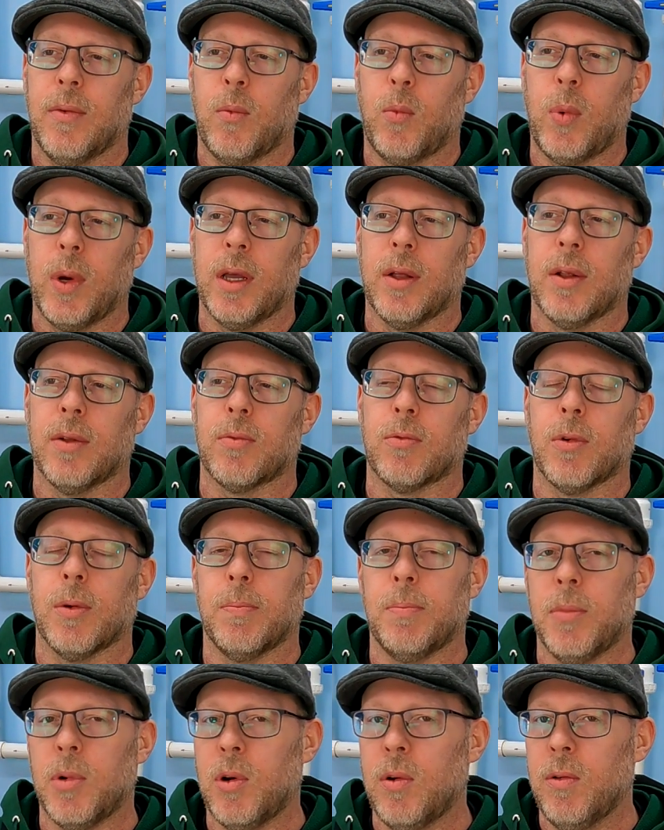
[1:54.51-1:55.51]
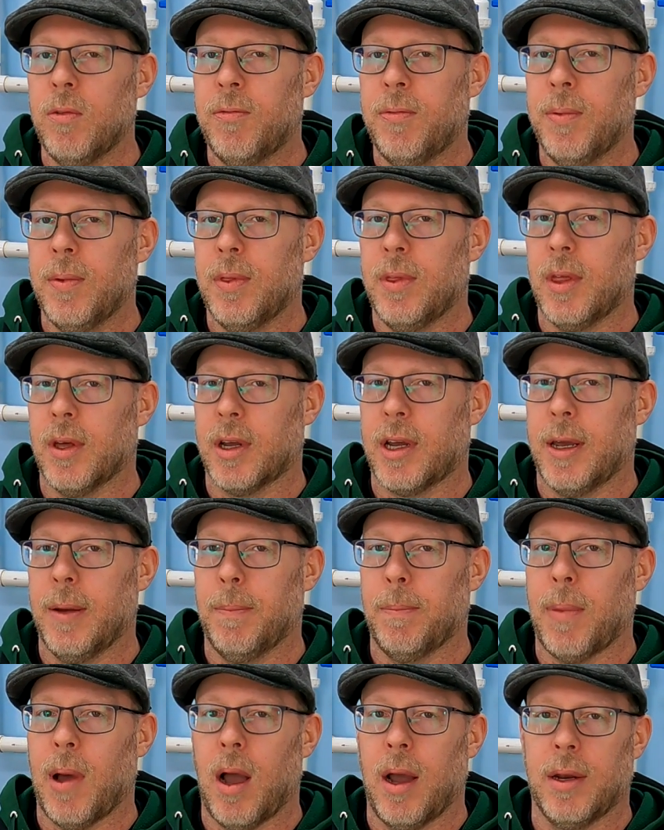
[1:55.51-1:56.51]
will remove the
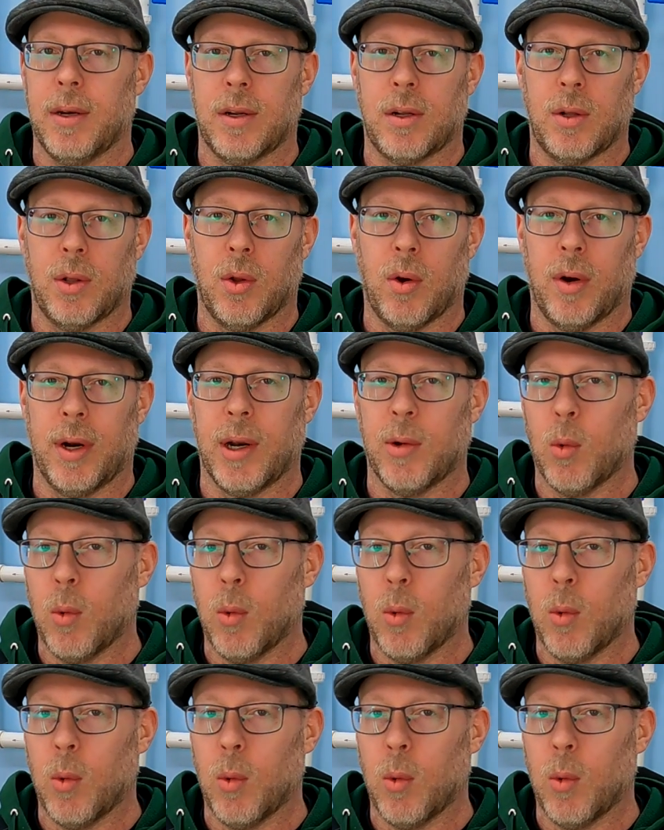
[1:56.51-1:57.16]
combined chlorine.